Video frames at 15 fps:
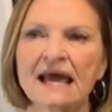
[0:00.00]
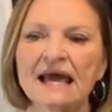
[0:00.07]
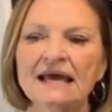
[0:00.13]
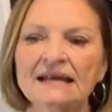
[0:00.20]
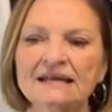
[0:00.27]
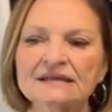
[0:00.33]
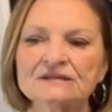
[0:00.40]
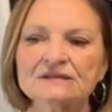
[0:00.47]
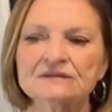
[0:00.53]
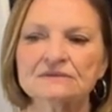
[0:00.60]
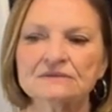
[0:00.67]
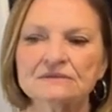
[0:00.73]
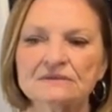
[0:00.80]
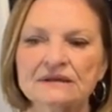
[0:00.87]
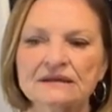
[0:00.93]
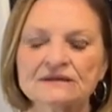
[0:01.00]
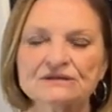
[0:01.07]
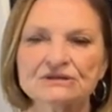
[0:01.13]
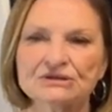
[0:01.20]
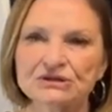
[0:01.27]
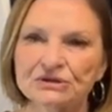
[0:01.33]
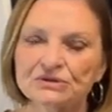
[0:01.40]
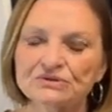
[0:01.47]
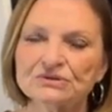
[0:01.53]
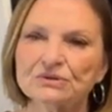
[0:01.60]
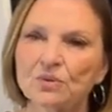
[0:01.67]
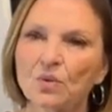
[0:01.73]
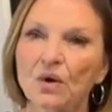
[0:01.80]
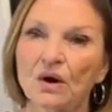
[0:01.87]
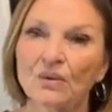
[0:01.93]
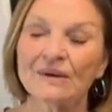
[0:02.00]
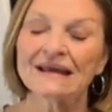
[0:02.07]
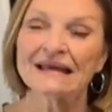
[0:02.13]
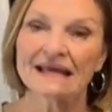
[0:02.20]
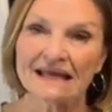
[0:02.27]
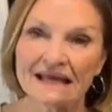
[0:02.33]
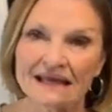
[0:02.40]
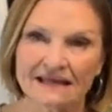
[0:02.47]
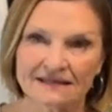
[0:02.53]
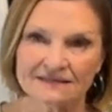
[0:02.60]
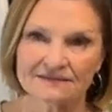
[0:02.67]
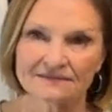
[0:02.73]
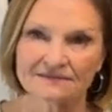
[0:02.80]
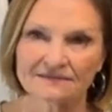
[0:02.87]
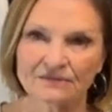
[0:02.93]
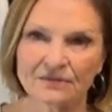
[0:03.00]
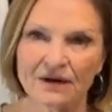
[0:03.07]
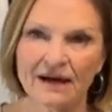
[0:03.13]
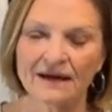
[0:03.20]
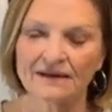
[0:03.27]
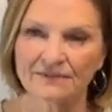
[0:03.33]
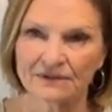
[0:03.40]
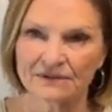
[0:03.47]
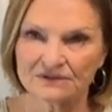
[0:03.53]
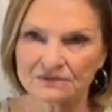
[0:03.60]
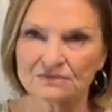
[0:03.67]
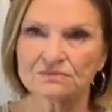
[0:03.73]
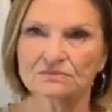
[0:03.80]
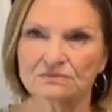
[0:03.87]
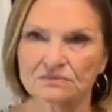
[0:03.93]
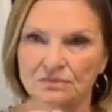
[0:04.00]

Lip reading: And it's due to what we eat, right? Because